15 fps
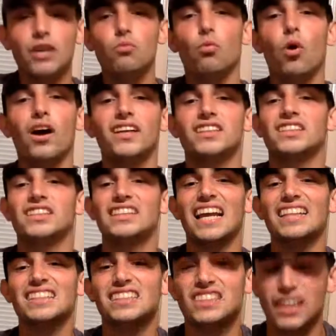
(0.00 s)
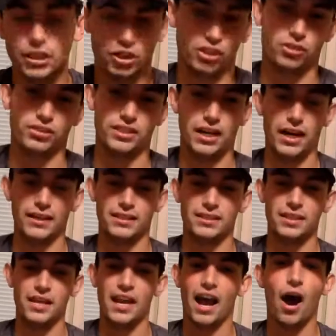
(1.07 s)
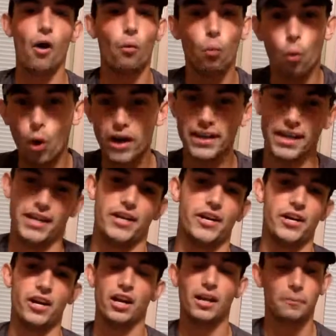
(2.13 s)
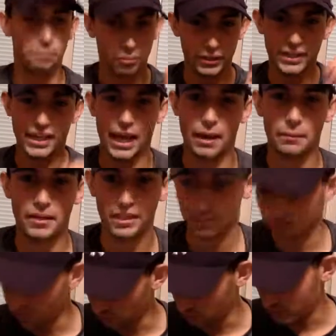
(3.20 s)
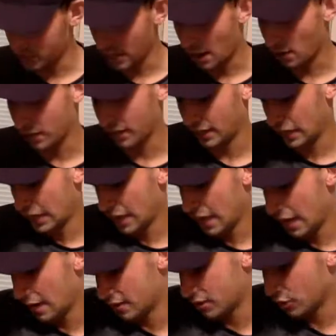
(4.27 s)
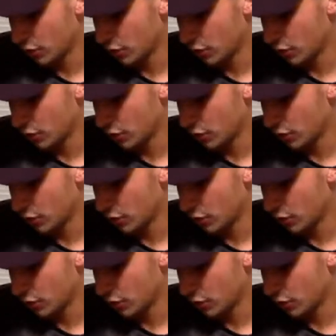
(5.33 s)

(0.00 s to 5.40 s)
was sensational tonight. A one-hitter, complete game in his first outing as a New